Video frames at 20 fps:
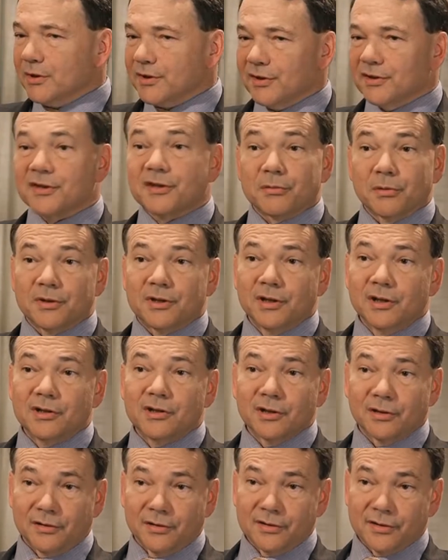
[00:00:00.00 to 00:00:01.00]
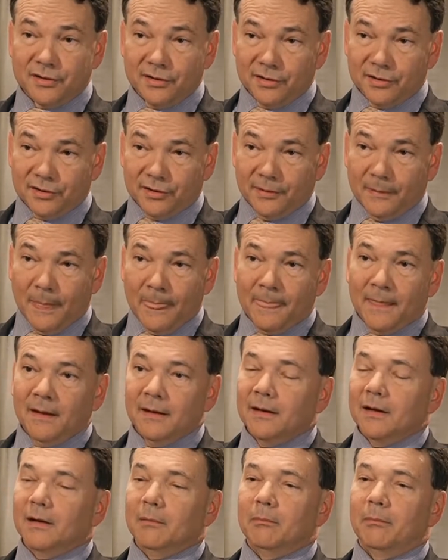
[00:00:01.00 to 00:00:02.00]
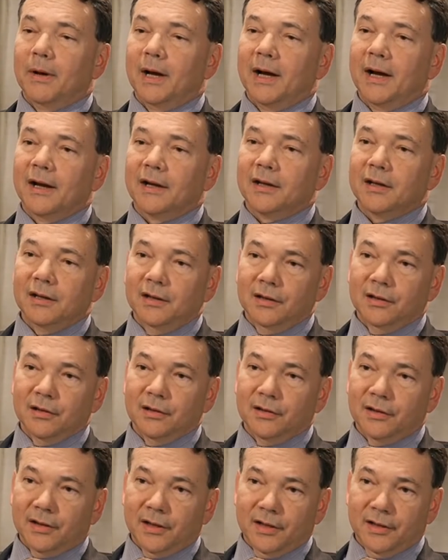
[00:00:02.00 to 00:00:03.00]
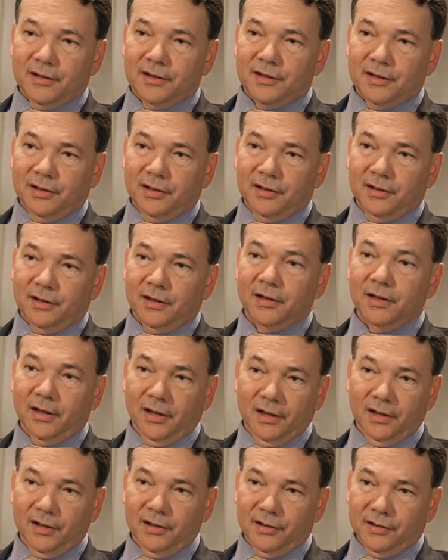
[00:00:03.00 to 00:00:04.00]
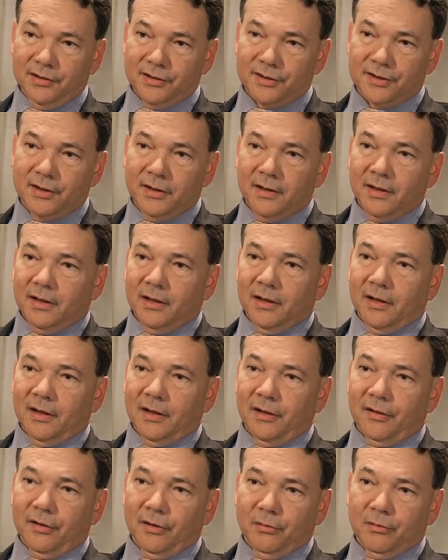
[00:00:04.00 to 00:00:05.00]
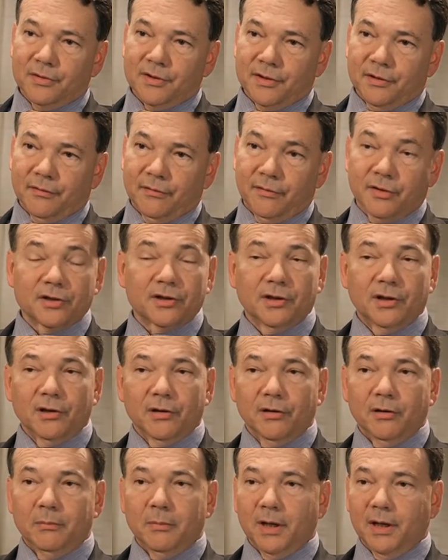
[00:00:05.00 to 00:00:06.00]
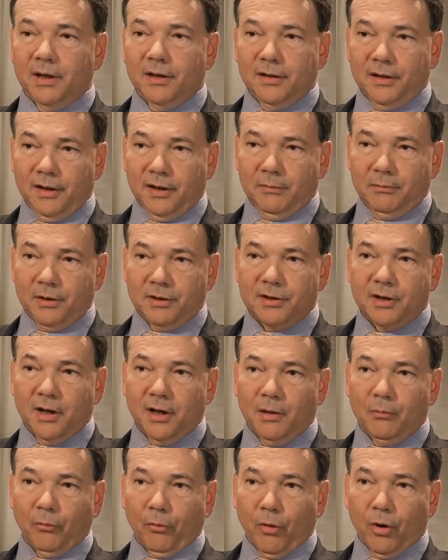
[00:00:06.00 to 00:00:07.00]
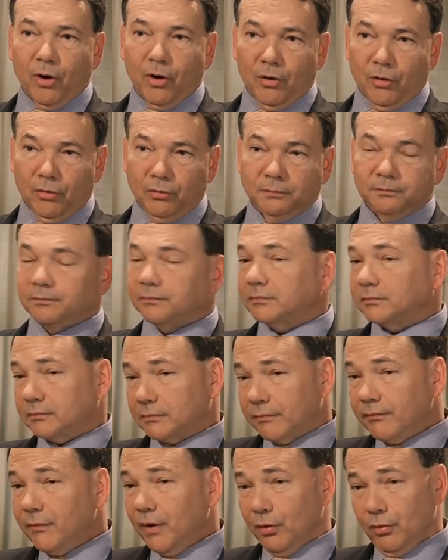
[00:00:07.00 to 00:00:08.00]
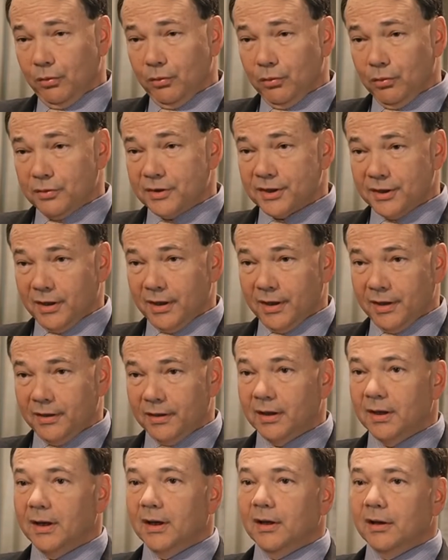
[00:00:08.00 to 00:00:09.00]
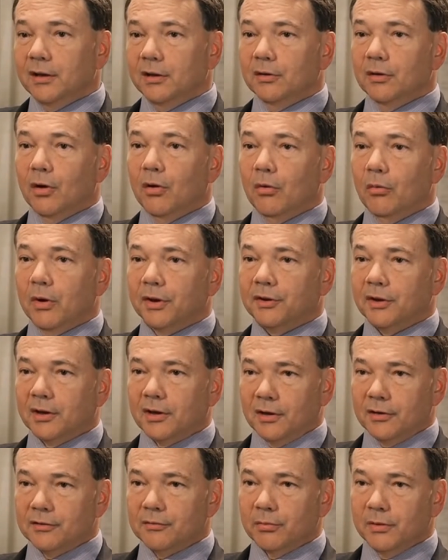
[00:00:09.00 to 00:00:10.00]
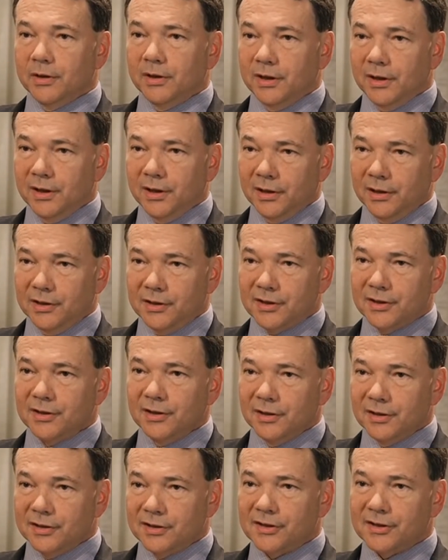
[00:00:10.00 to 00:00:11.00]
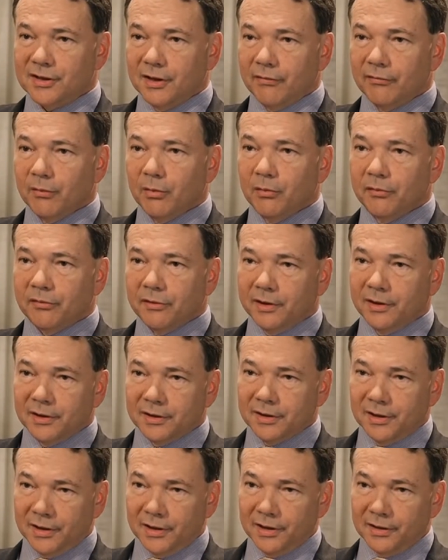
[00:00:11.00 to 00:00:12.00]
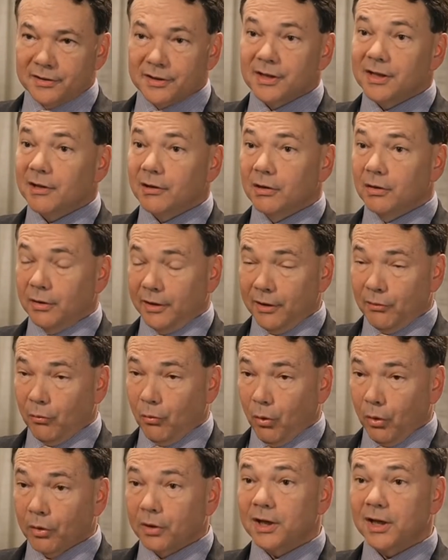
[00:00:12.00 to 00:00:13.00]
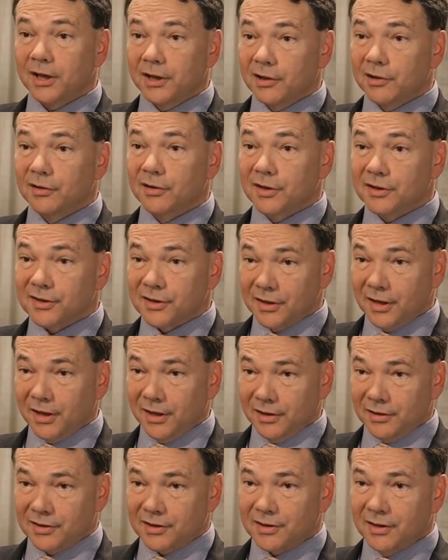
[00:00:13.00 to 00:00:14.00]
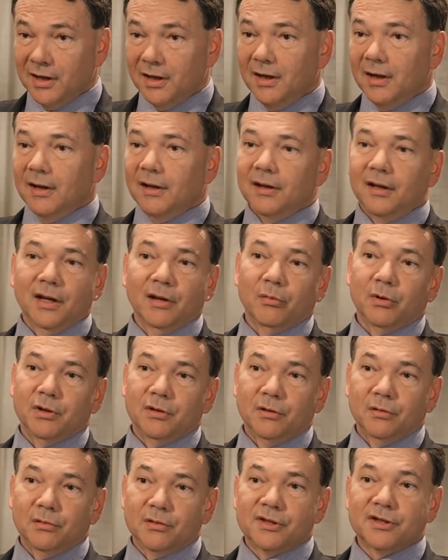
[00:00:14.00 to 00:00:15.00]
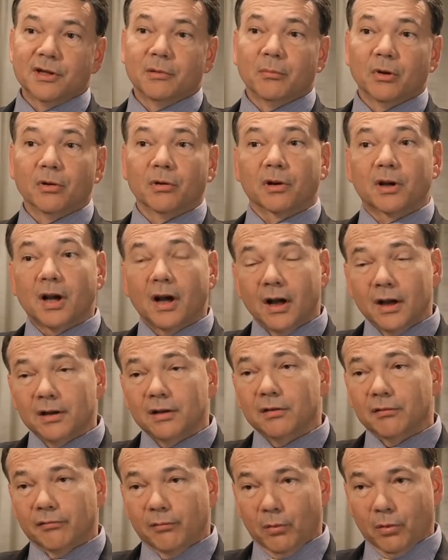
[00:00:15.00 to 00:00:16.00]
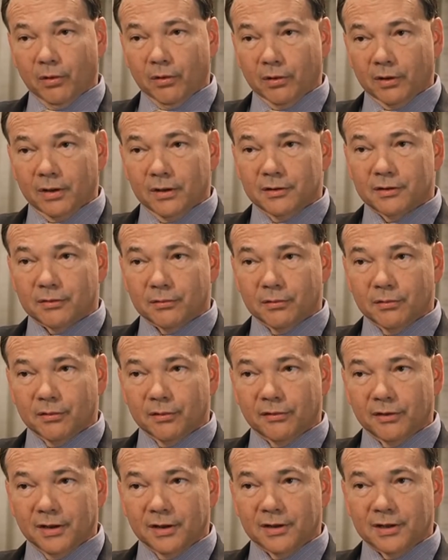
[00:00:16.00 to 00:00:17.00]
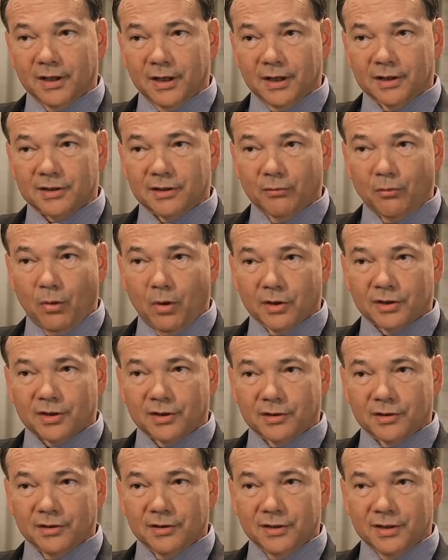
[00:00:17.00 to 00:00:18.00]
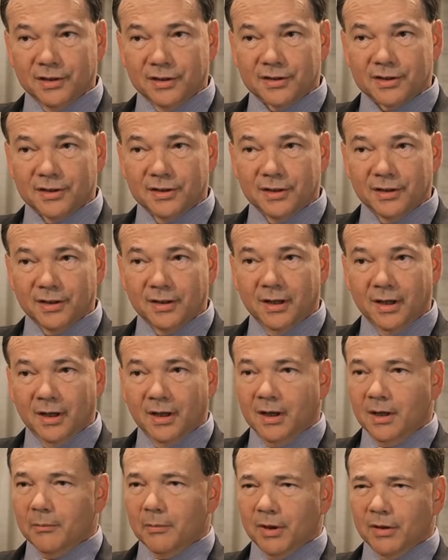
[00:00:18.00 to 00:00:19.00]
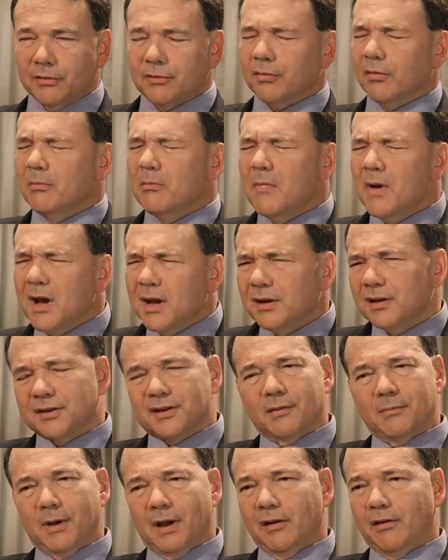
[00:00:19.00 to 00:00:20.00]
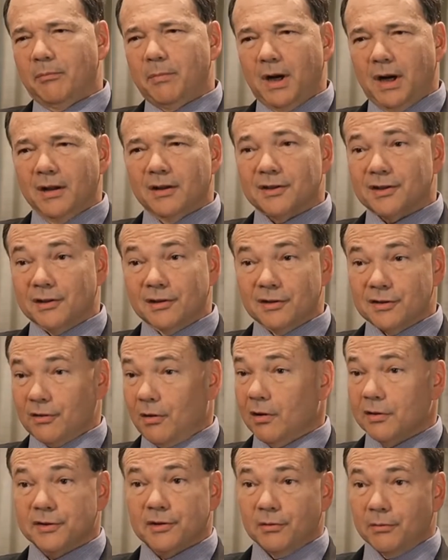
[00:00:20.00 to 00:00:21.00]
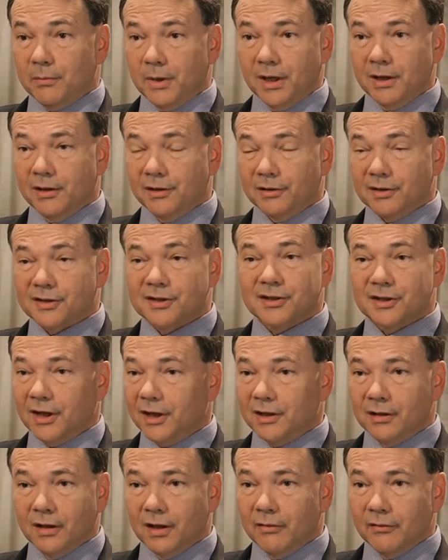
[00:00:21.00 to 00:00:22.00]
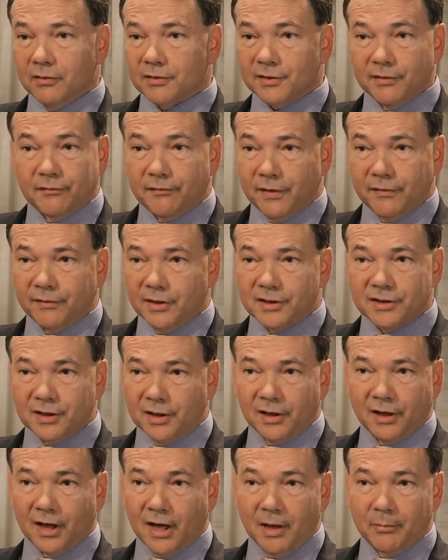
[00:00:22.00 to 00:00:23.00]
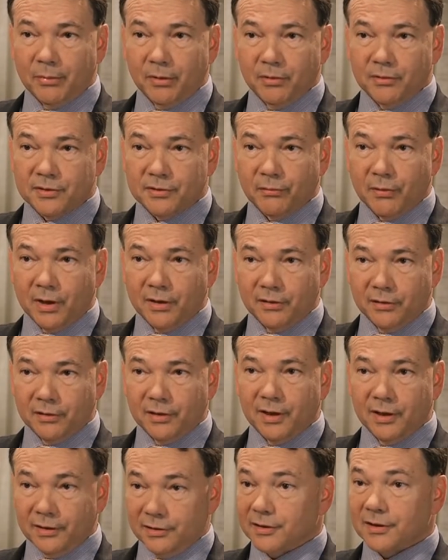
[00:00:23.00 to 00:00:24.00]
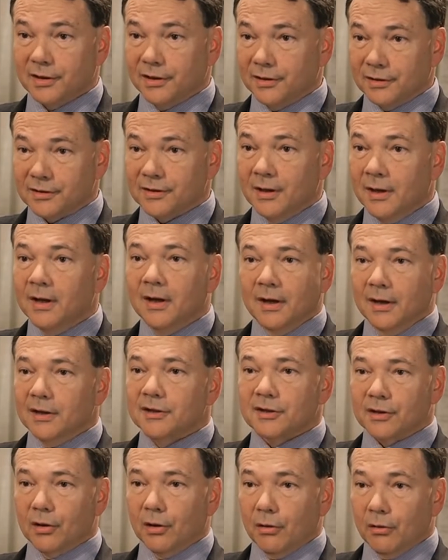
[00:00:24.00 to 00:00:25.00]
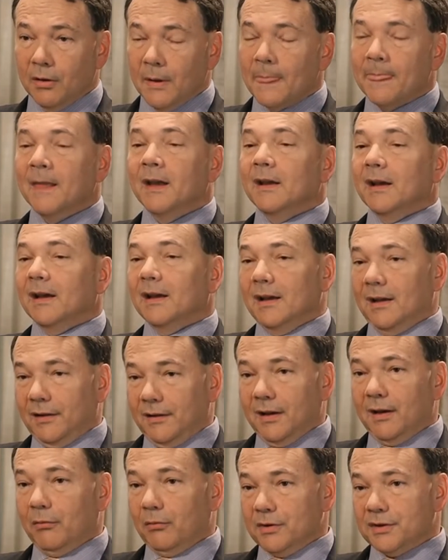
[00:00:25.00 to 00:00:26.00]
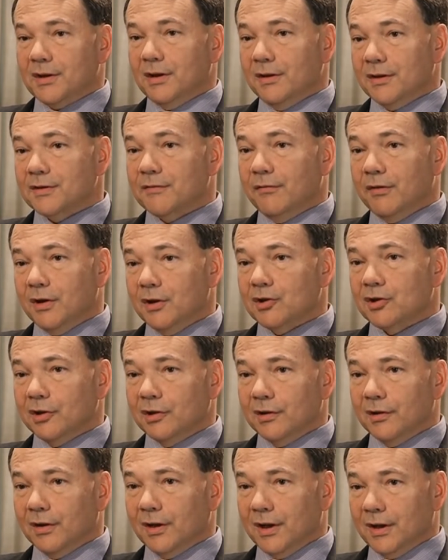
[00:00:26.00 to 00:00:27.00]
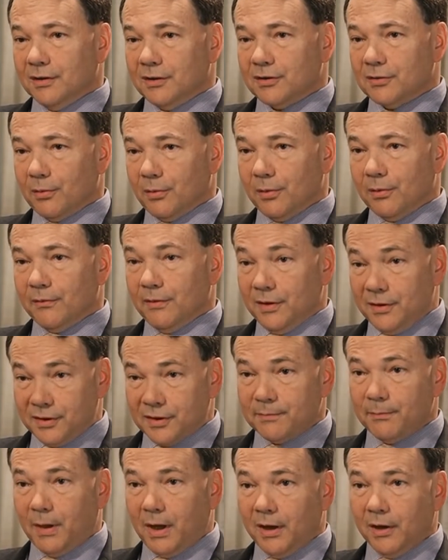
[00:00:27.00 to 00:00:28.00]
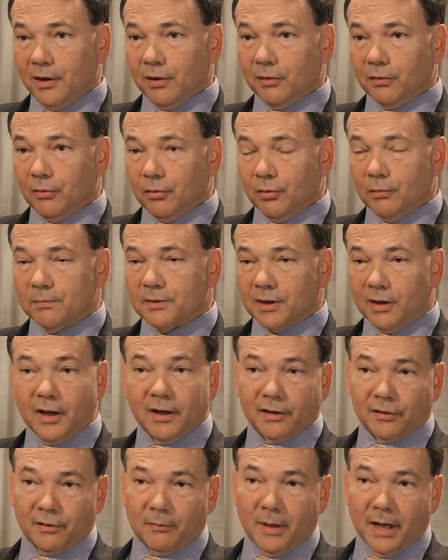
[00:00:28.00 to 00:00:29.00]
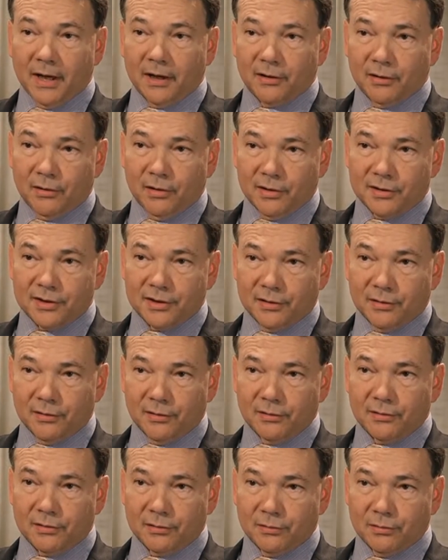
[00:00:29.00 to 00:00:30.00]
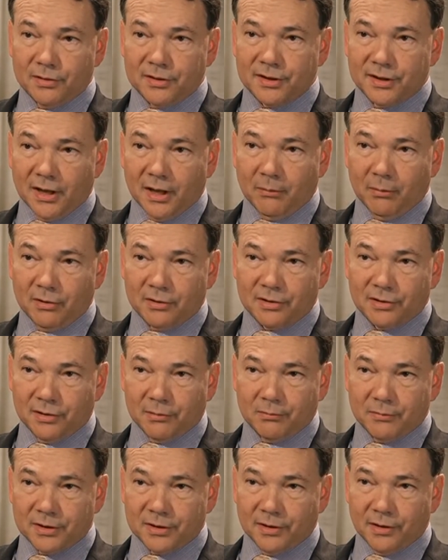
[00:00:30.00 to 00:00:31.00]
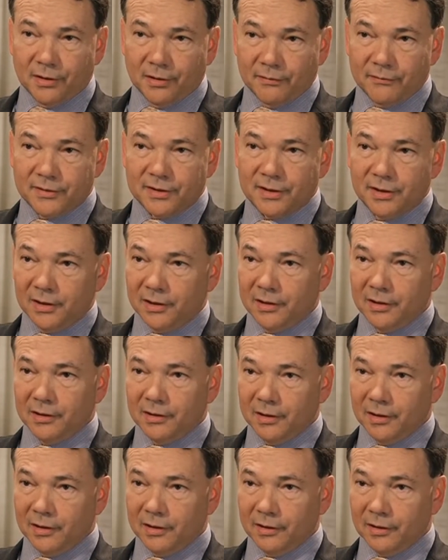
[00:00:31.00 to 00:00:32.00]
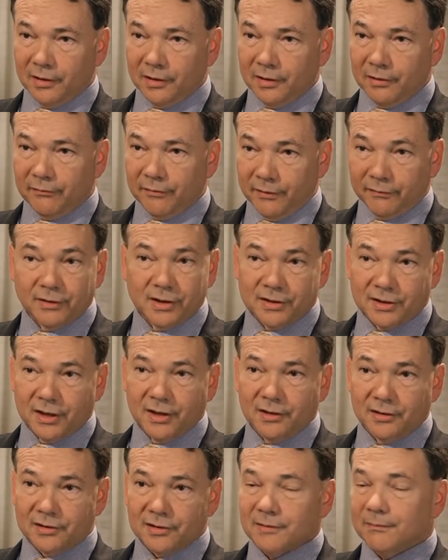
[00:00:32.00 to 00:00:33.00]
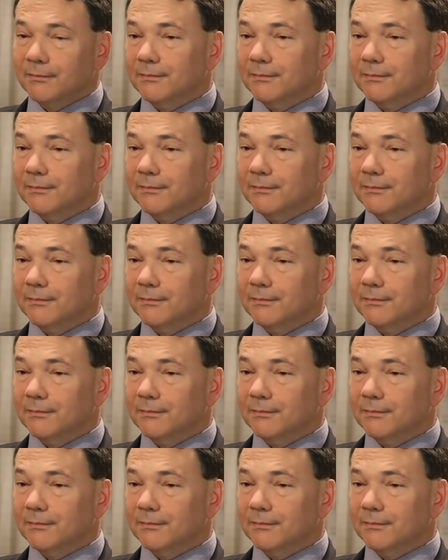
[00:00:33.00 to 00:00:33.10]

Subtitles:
a strategic decision. Back in the 1980s, there was a visionary man named Tom Rowe who said, you know, what the country needs is several think tanks that work in the states. They would do similar kind of work to the think tanks in Washington, D.C., but a tremendous amount of policy is also made at the state levels in 50 state capitals around the United States. So that was his vision that sort of inspired groups like the Mackinac Center to establish themselves in the 50 states.